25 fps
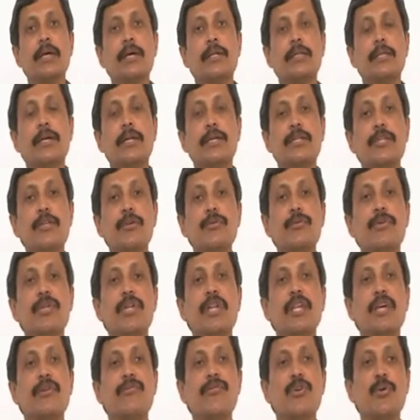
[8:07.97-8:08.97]
the duty
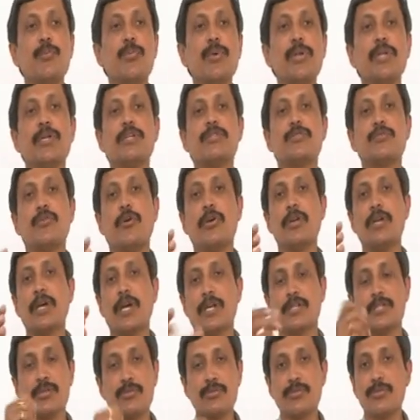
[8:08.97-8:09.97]
leviable is called
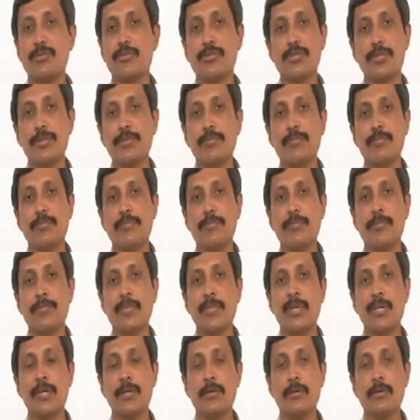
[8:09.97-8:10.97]
customs
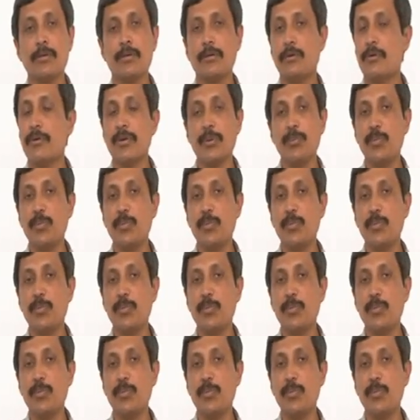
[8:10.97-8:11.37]
duty.